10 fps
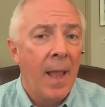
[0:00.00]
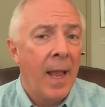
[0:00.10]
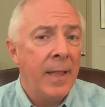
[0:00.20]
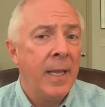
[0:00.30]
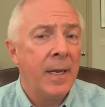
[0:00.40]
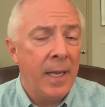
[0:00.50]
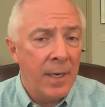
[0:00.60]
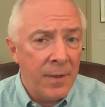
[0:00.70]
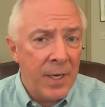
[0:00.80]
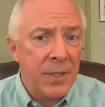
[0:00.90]
And then in
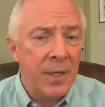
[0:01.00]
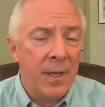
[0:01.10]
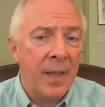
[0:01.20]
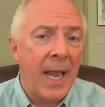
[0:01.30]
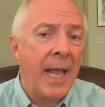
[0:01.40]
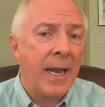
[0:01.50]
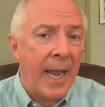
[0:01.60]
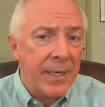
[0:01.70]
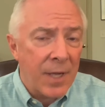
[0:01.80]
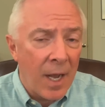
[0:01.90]
addition to that,
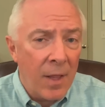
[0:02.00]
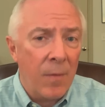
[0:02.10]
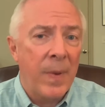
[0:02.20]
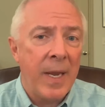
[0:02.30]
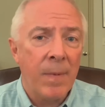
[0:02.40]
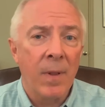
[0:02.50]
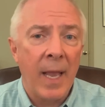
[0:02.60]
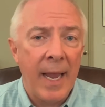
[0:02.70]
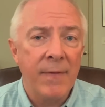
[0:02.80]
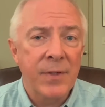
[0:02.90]
as other people
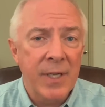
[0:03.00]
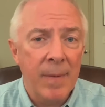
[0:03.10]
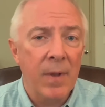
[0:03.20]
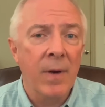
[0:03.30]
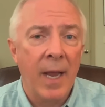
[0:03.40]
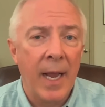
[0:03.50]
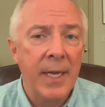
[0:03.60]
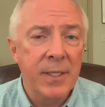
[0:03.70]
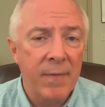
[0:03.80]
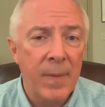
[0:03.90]
have similar
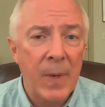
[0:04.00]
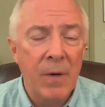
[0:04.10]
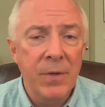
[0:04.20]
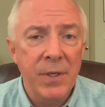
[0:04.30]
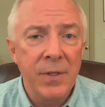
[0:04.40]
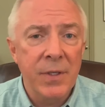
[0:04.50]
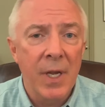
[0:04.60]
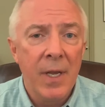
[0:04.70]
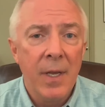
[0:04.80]
kinds of emotions,